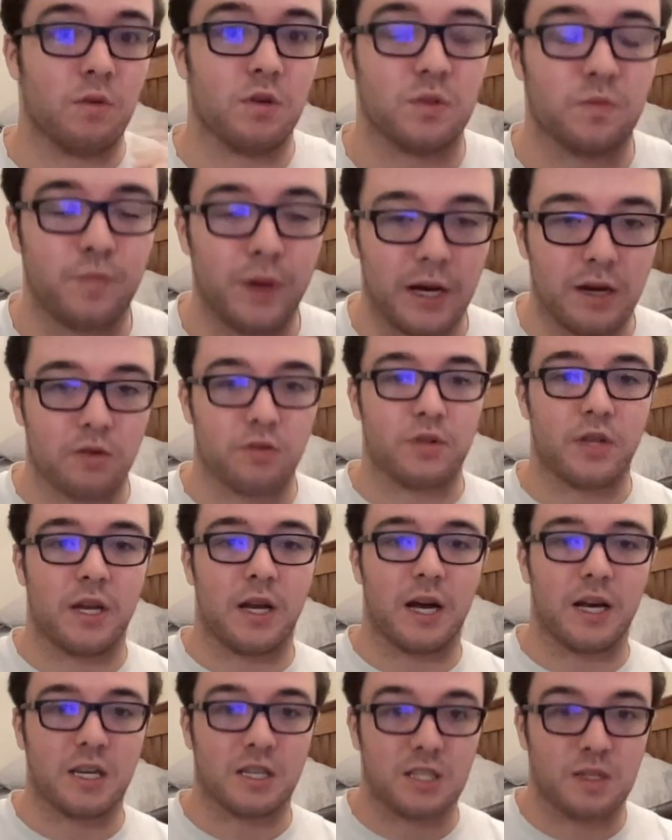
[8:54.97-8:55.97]
better
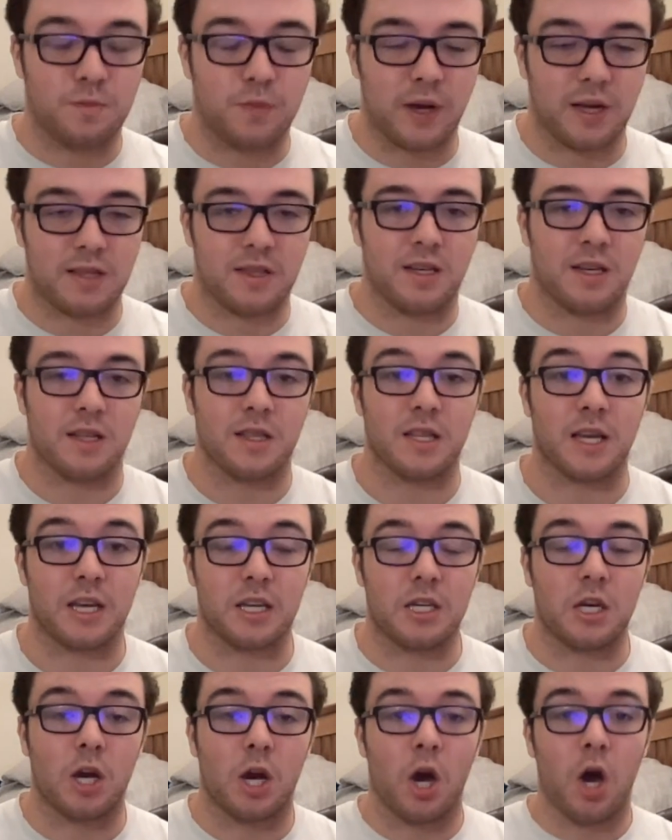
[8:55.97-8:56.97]
than I expected it.
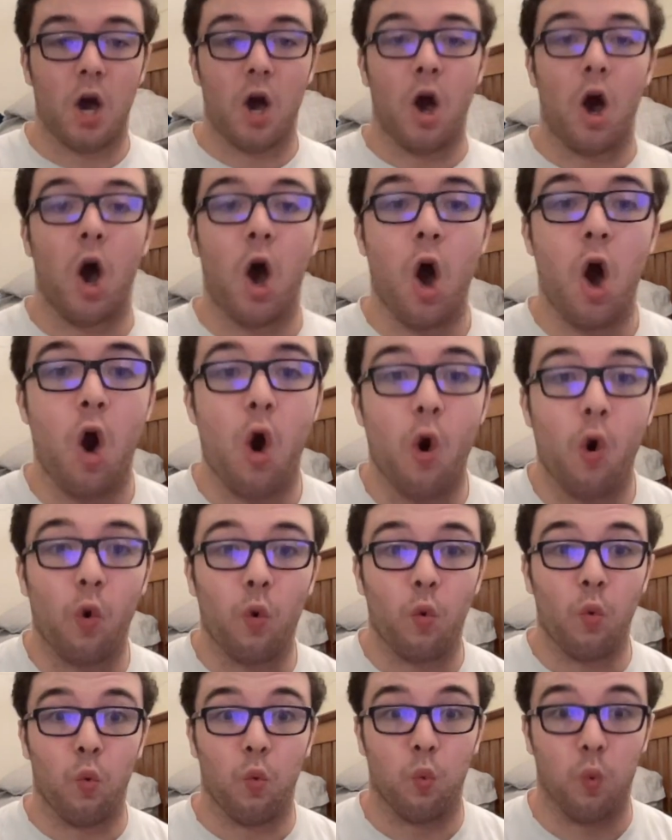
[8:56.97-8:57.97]

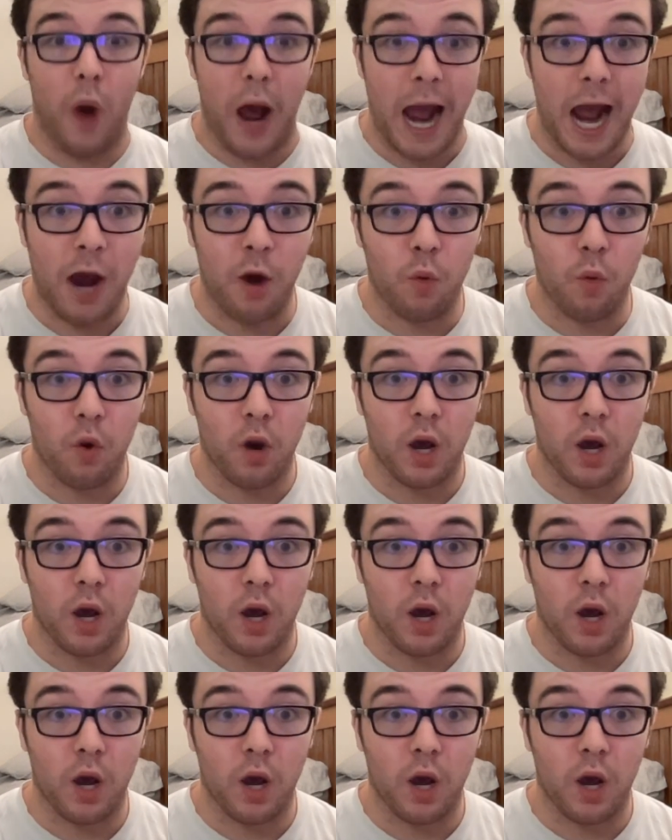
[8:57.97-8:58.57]
Wow.